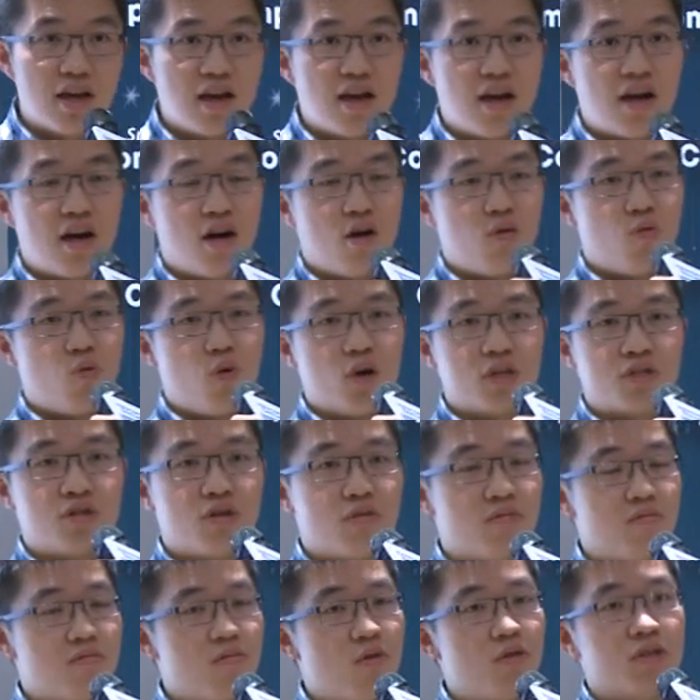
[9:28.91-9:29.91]
What's the
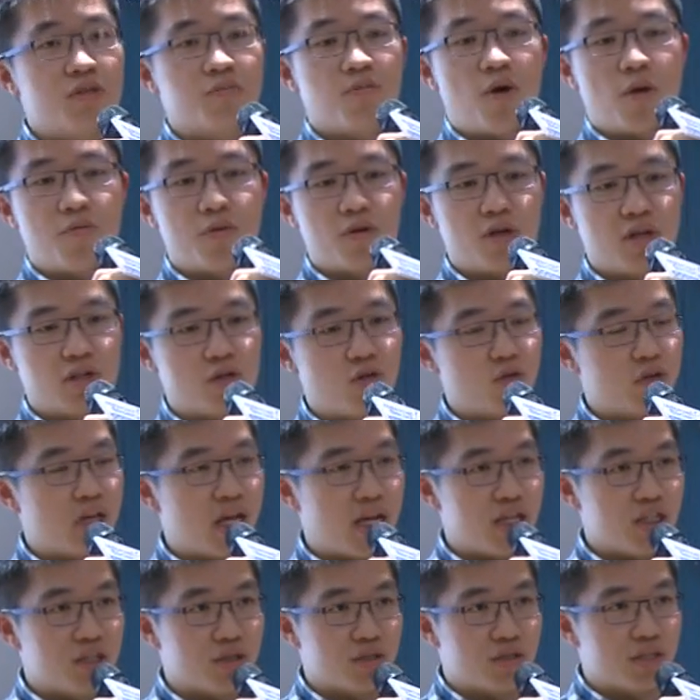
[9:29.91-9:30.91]
most popular
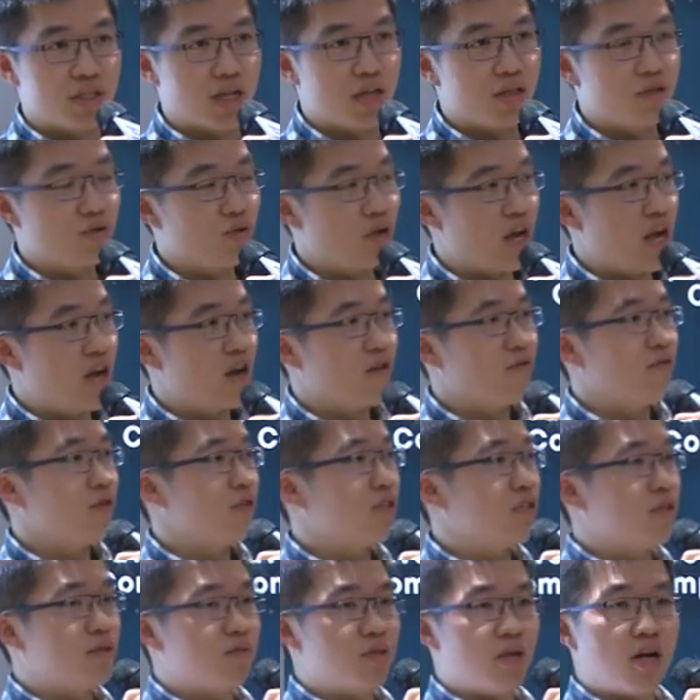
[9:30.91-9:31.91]
location that you ever
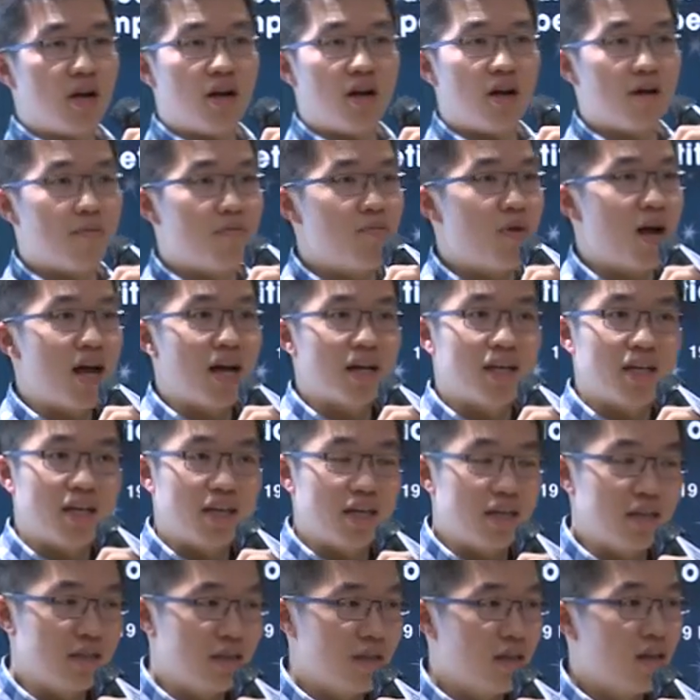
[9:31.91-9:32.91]
park
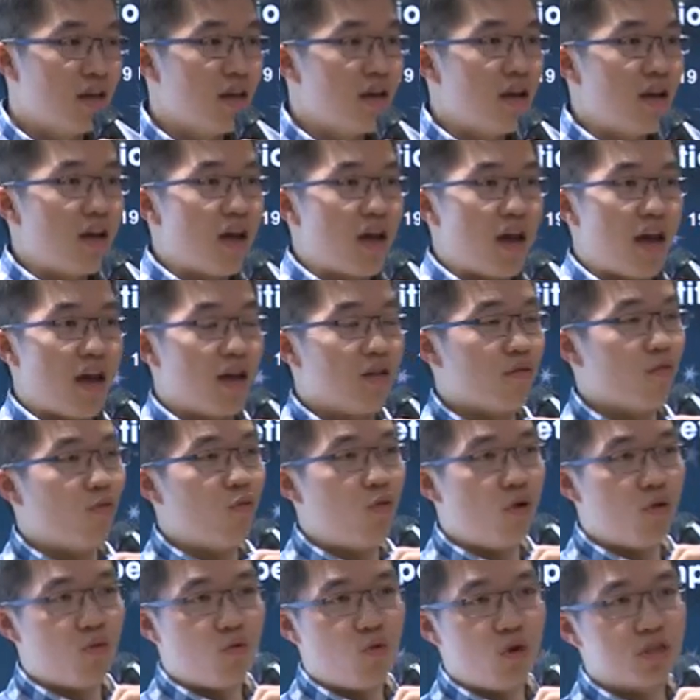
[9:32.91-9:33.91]
in? And
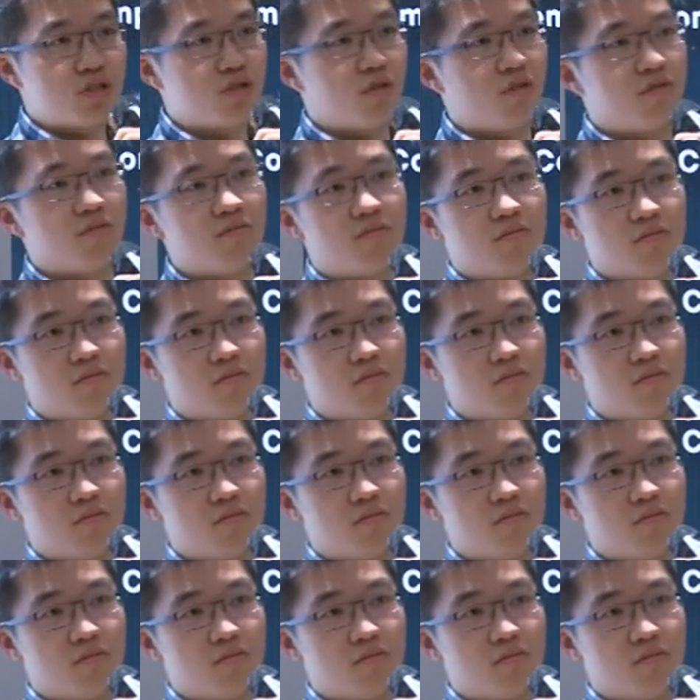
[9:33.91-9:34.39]
what's the